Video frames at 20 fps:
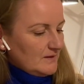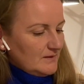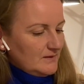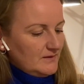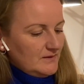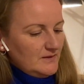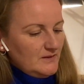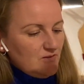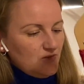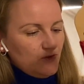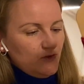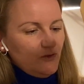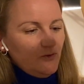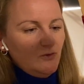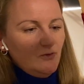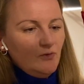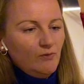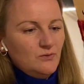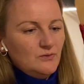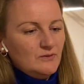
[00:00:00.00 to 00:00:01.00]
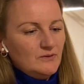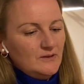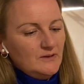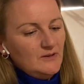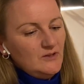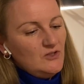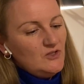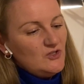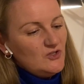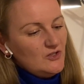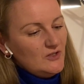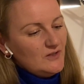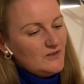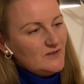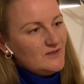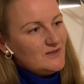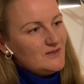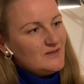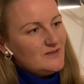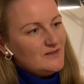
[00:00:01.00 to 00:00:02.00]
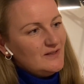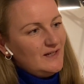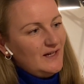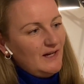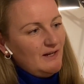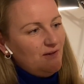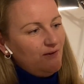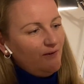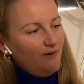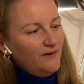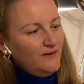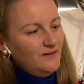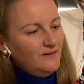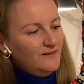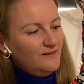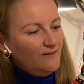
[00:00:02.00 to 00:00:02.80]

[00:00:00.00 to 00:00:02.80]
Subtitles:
these 2 socks are done,